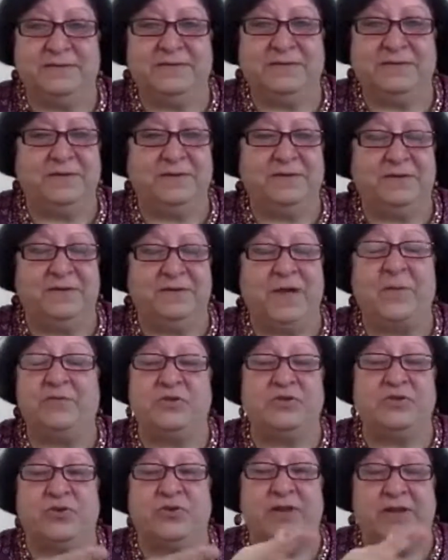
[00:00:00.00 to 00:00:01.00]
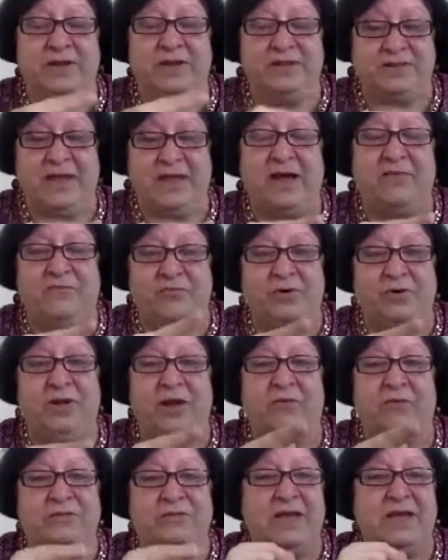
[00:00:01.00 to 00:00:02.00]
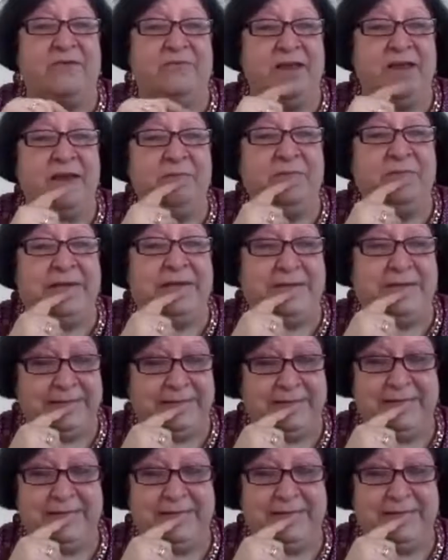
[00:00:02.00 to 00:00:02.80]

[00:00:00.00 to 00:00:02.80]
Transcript: I'm so sorry, it's half full, now it's half empty.